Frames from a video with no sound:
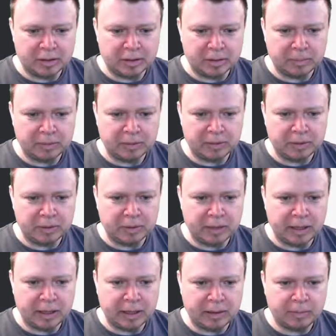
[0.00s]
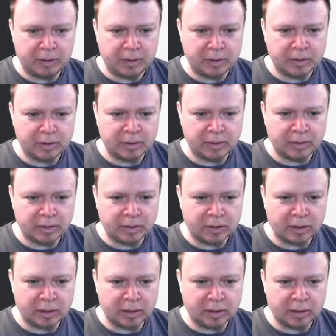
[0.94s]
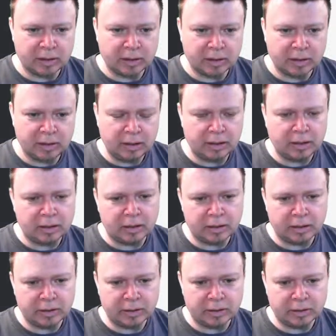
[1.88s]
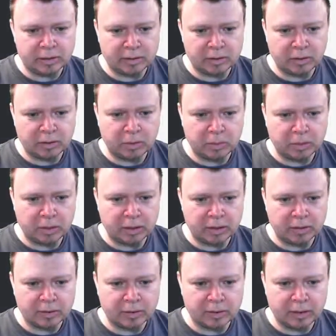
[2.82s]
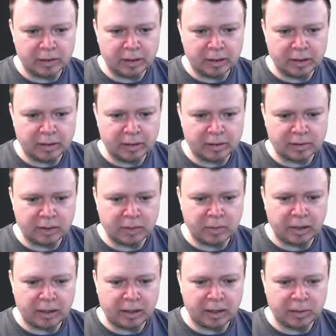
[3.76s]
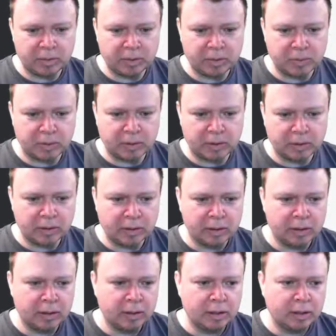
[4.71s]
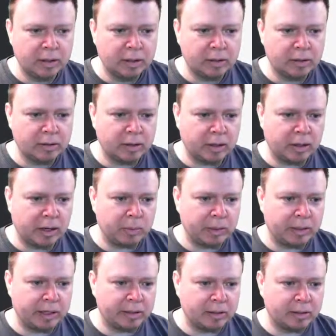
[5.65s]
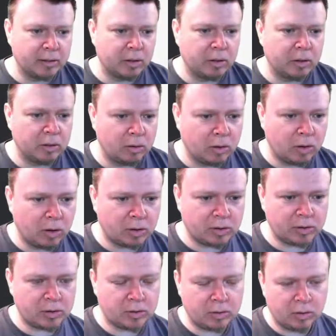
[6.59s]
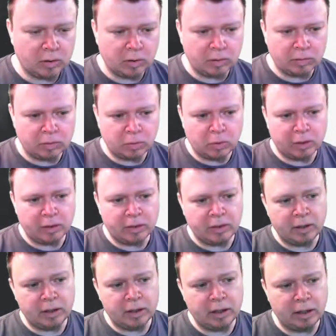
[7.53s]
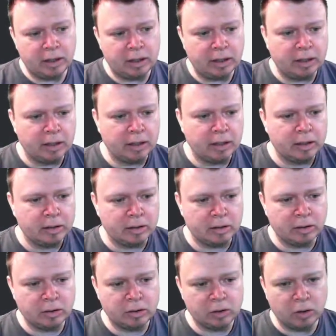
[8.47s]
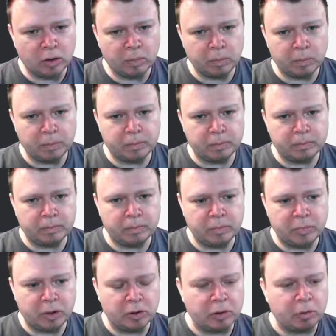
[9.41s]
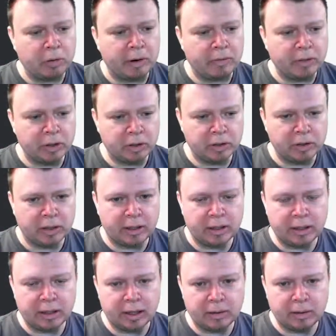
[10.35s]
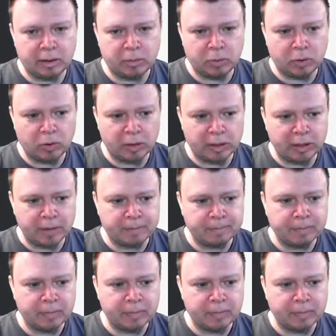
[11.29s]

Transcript: let me just rename this and just go, I'll leave it as total price and sum that up as well. So now we get the total cost of what the job, the revenue that it brought in.